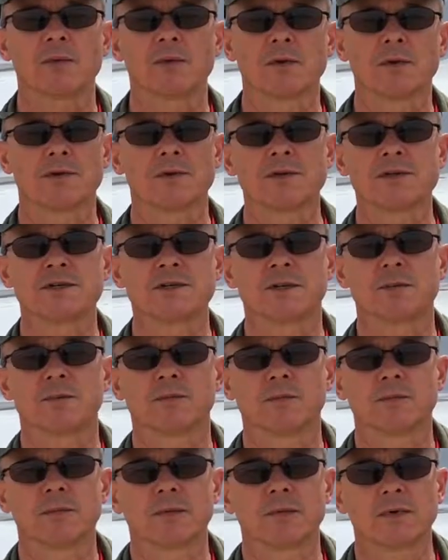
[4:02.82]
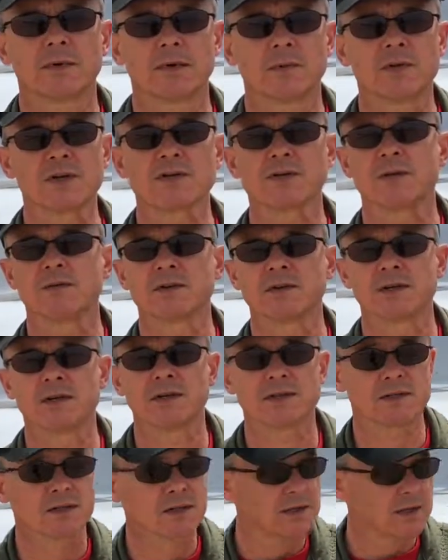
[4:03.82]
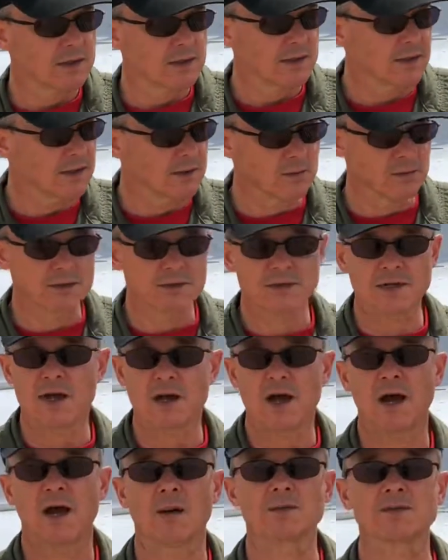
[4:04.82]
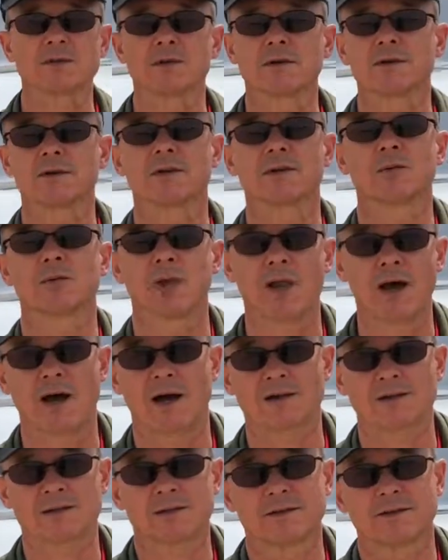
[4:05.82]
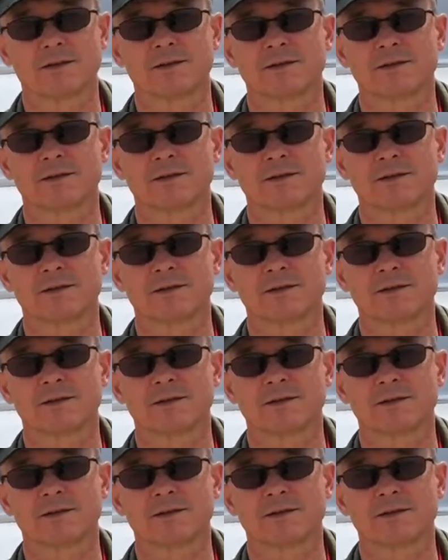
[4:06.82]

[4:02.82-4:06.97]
it with the 3-ship MiG-17s. It was absolutely a blast.